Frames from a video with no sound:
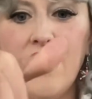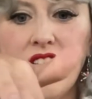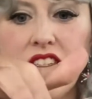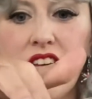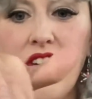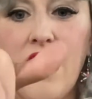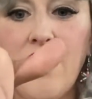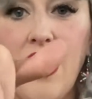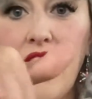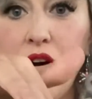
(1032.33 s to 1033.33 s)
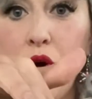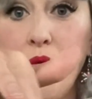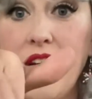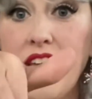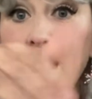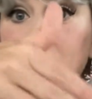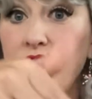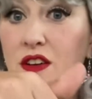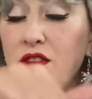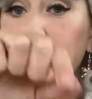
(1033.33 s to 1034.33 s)
Looks like I've got an opening here
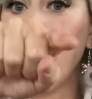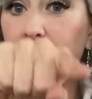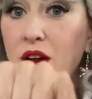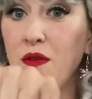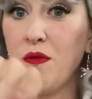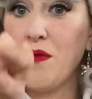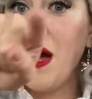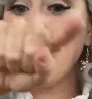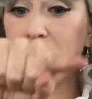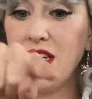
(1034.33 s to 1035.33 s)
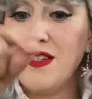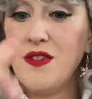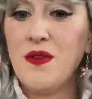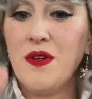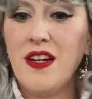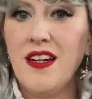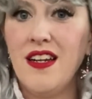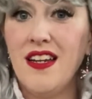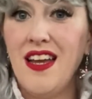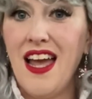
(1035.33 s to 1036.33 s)
for a rounded door
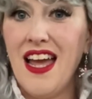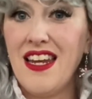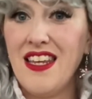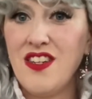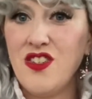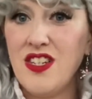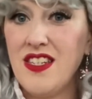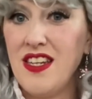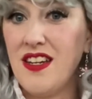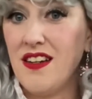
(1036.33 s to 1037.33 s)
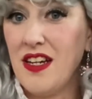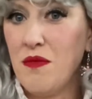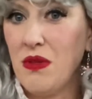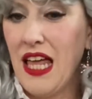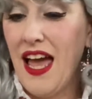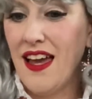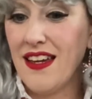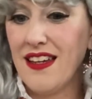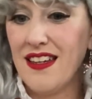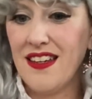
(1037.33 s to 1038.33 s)
and hinges here in black
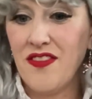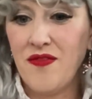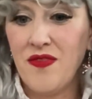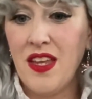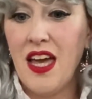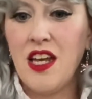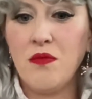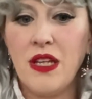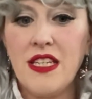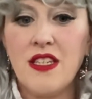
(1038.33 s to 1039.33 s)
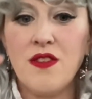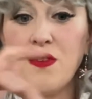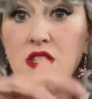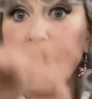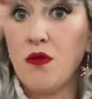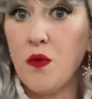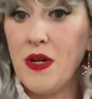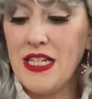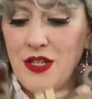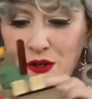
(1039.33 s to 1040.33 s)
and places for several
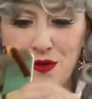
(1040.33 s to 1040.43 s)
windows.